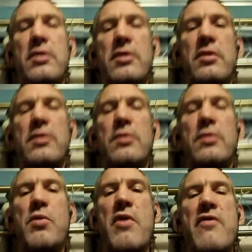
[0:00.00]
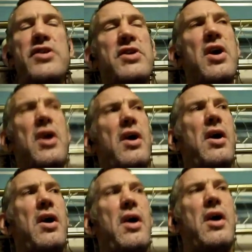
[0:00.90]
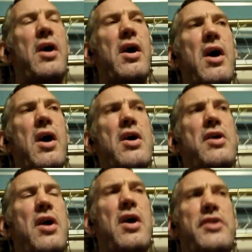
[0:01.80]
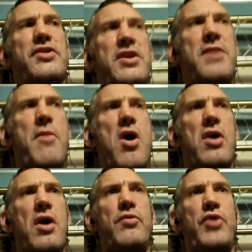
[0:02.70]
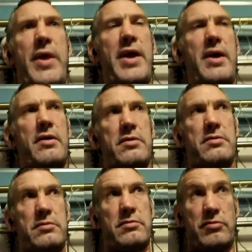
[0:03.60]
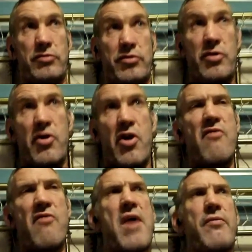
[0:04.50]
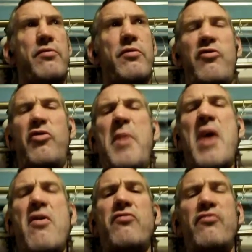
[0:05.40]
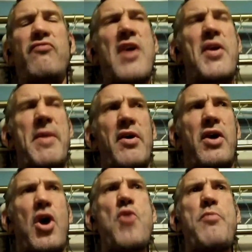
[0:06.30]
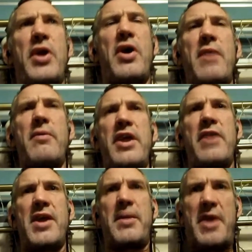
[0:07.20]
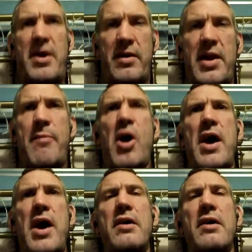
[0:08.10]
Yeah, that's right. Yeah. I'd seen Marco do it around. It was round about coping height, wasn't it? Round about lip height.